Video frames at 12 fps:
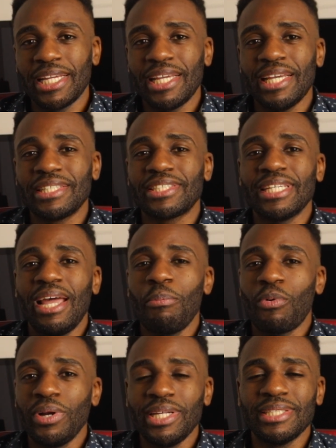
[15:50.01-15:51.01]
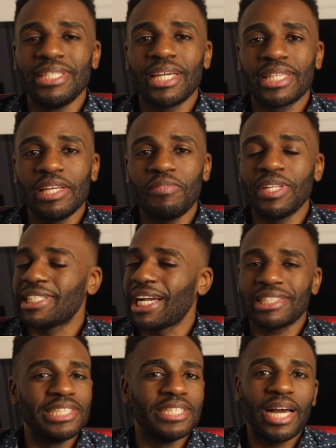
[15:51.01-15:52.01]
It's pretty addictive. It's
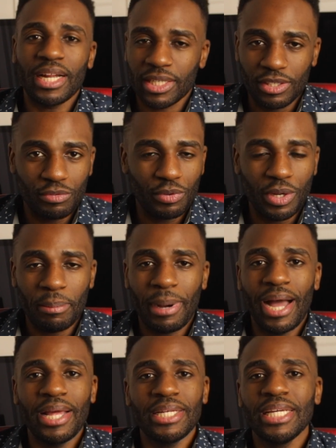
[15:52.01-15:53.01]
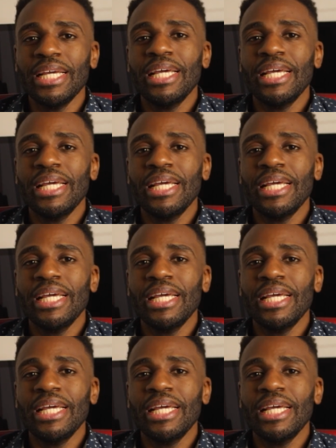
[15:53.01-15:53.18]
actually not good for your mind.